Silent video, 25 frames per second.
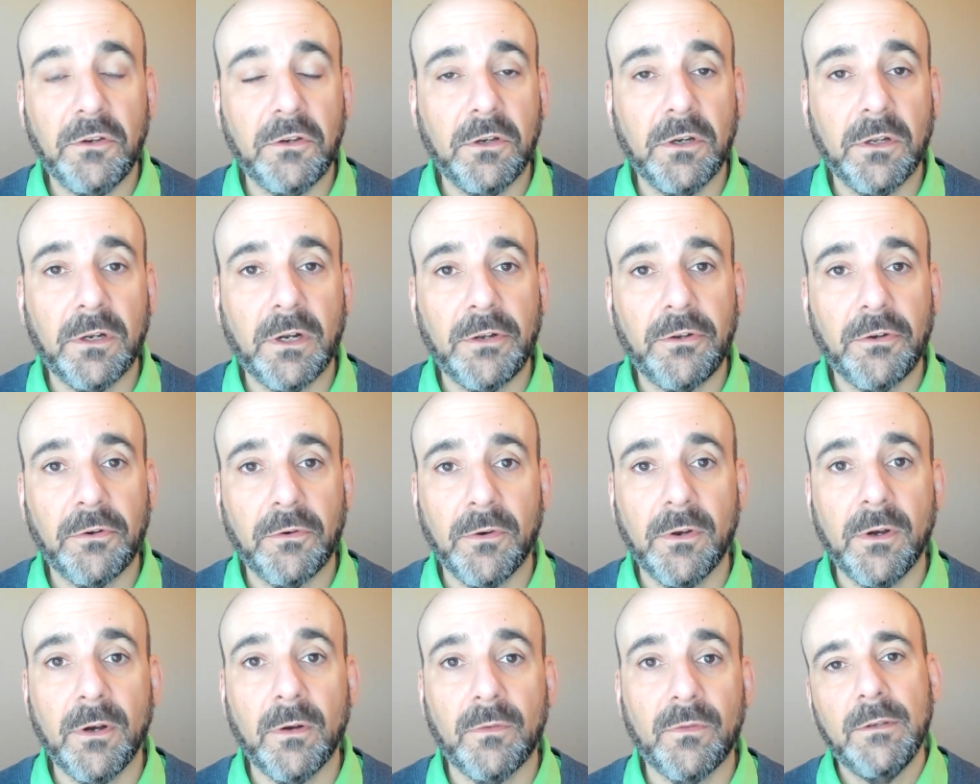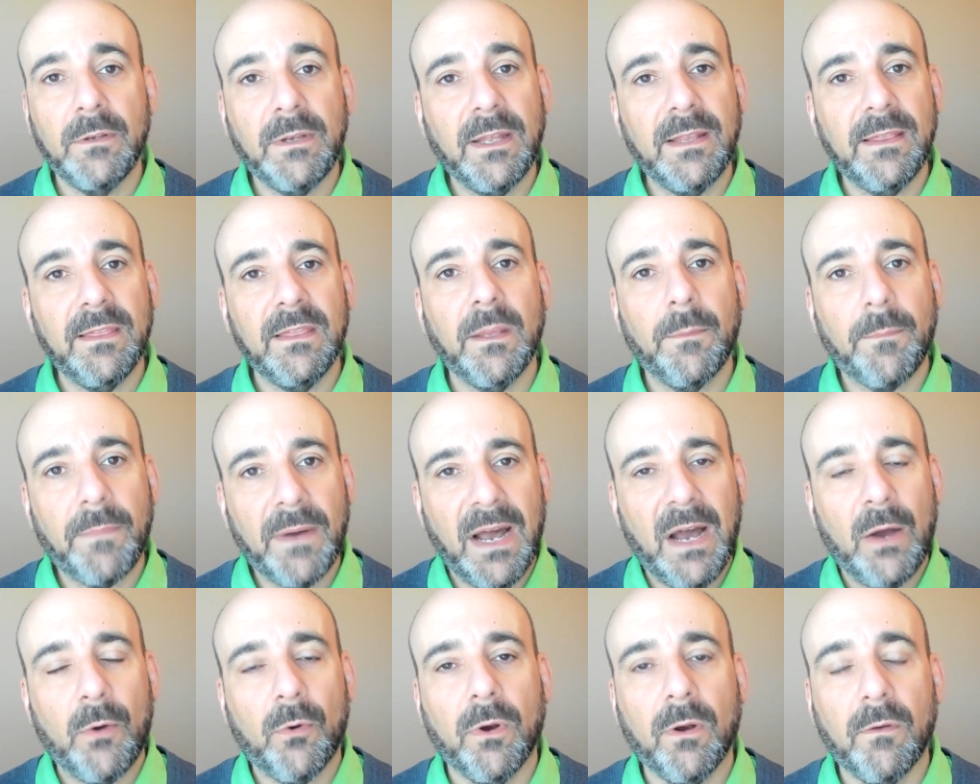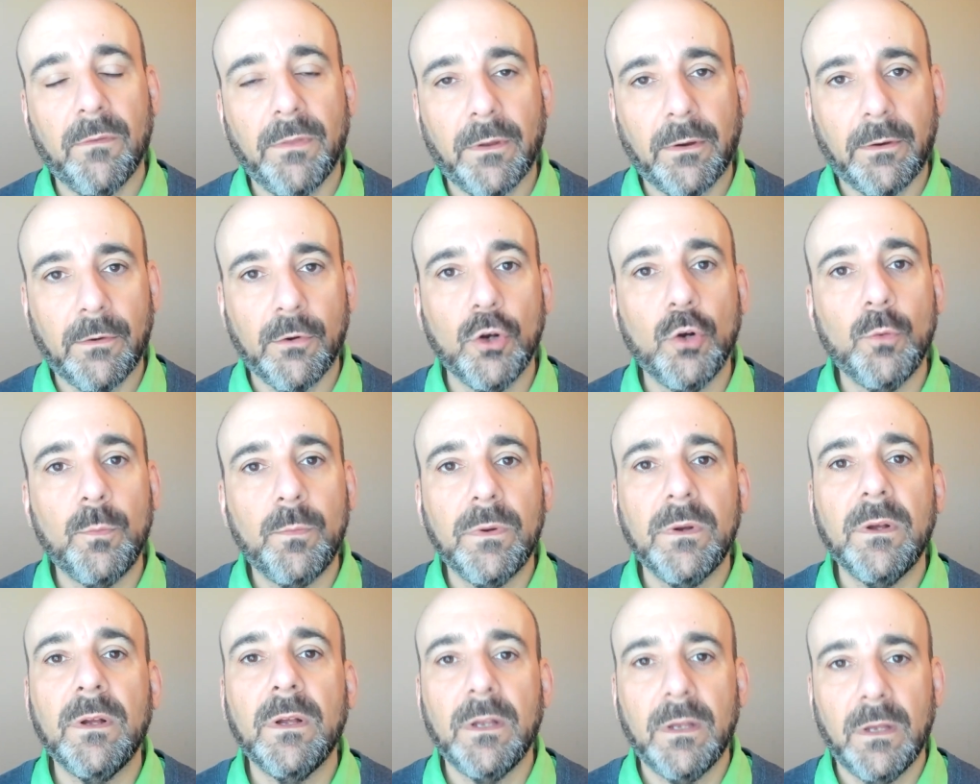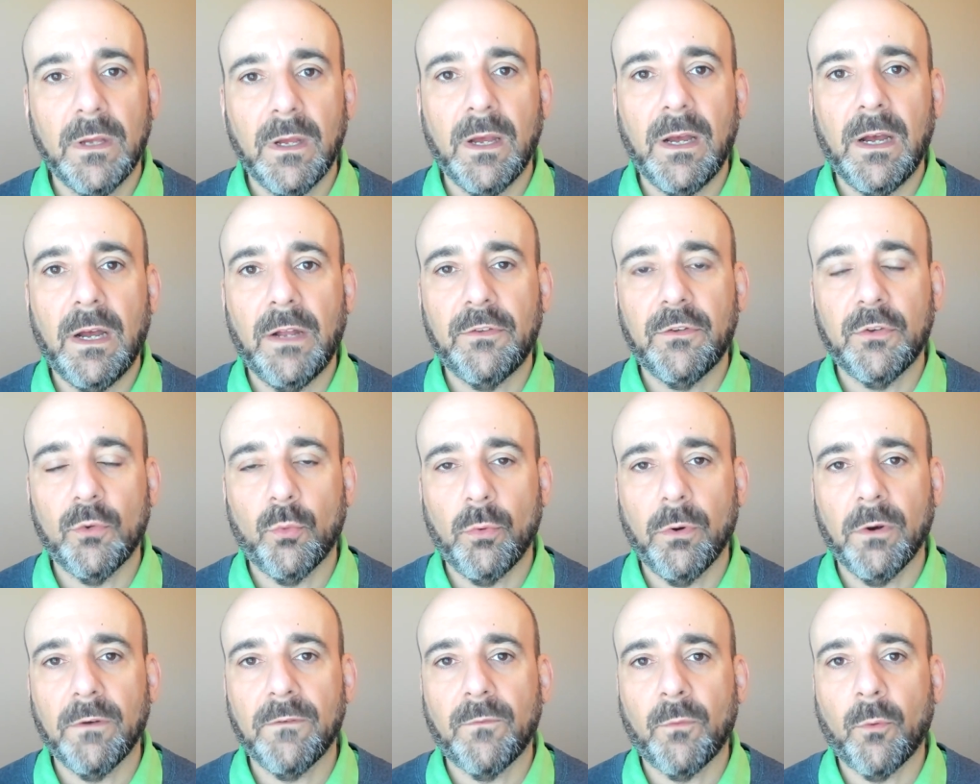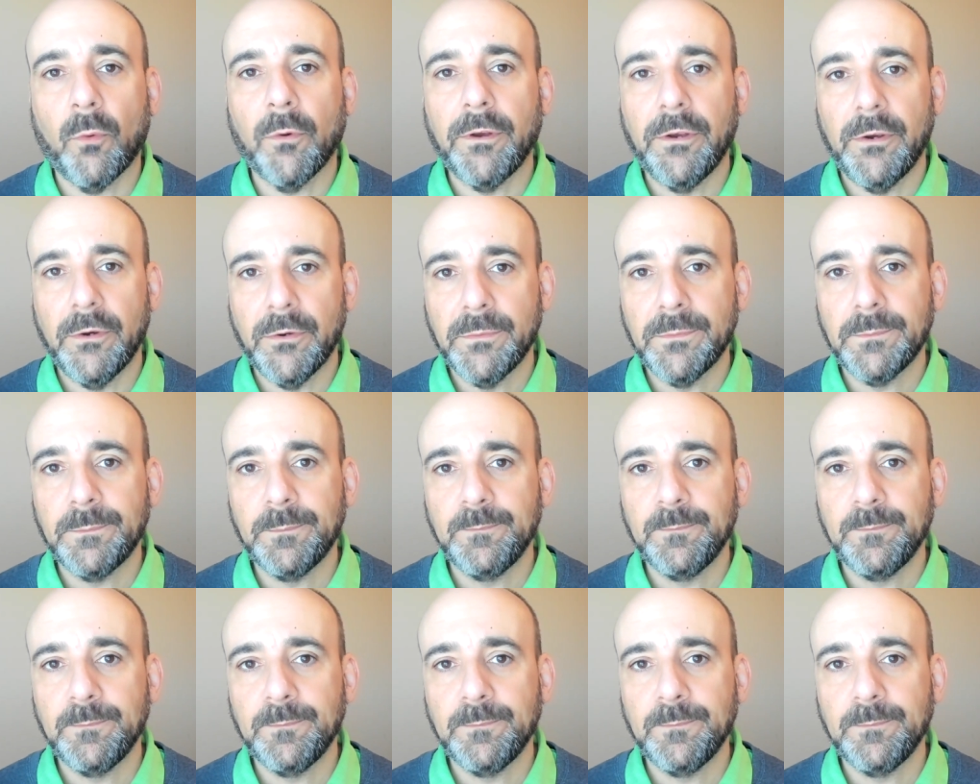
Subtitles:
could on your own. You're getting the power of the group to work for you.